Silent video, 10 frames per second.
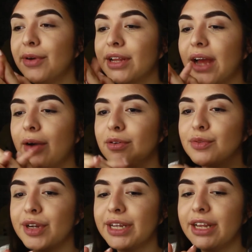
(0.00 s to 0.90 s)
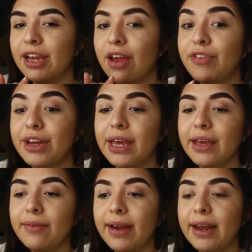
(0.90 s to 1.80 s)
worked I was working there every
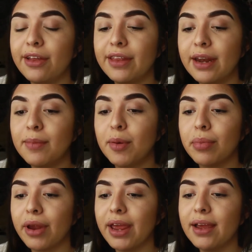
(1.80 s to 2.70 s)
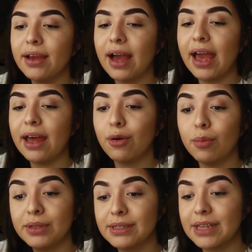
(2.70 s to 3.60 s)
day right now that I'm on break. I had an
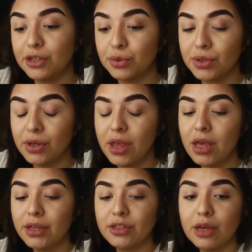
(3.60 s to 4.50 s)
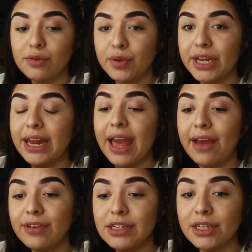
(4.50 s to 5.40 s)
open schedule. So I was working
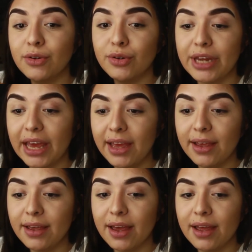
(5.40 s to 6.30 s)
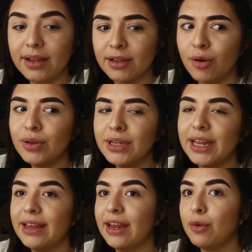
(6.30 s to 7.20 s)
every single day and the only
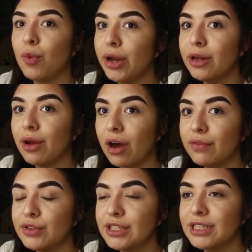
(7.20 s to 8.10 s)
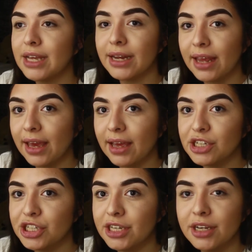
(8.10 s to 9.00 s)
day that I wanted off was Sunday and
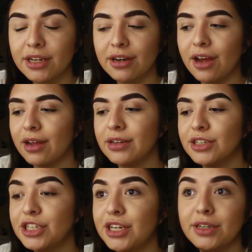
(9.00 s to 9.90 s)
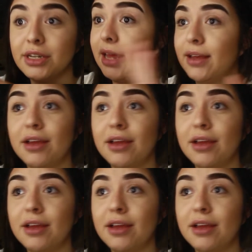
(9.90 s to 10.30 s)
she could not she like